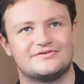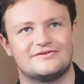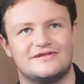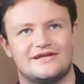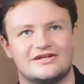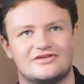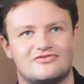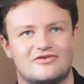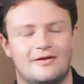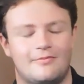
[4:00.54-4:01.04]
or
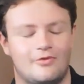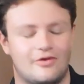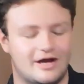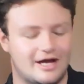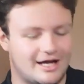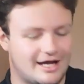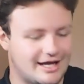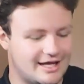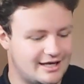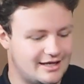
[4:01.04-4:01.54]
like treble
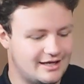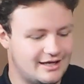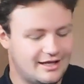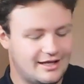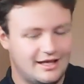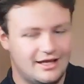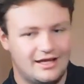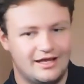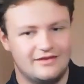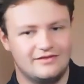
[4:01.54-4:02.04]
cut.
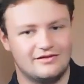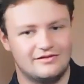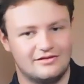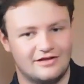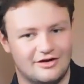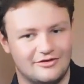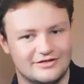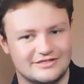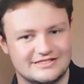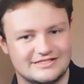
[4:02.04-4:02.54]
The
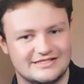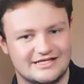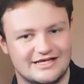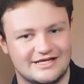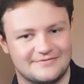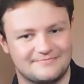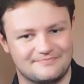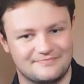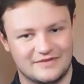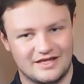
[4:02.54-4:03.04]
lowest
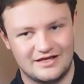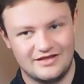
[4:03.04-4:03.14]
thing.